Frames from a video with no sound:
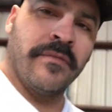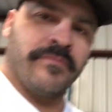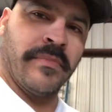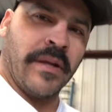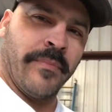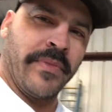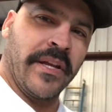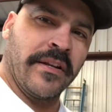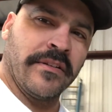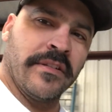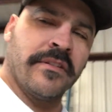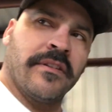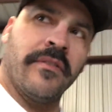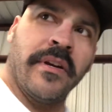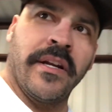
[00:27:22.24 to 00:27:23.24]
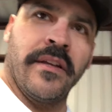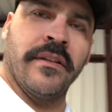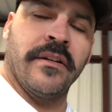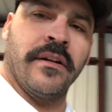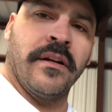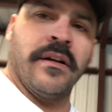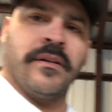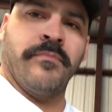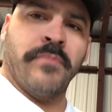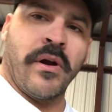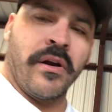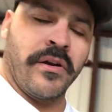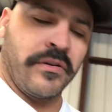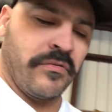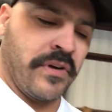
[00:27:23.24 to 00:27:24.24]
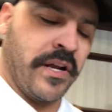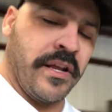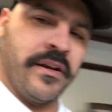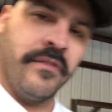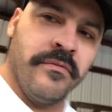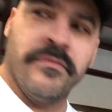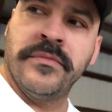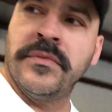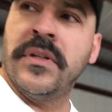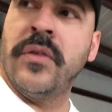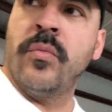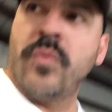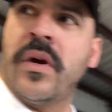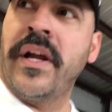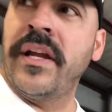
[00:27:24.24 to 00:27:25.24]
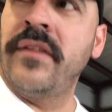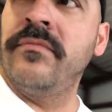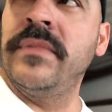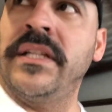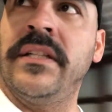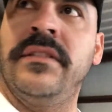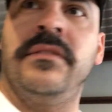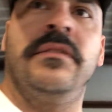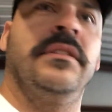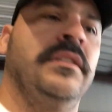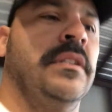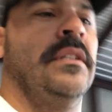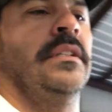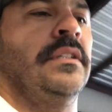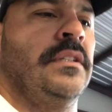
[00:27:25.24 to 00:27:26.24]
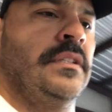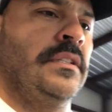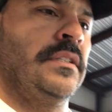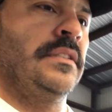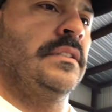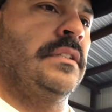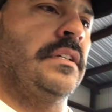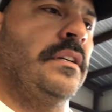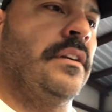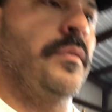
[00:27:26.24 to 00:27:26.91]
I'm thinking just a regular barn red and white, but I don't know.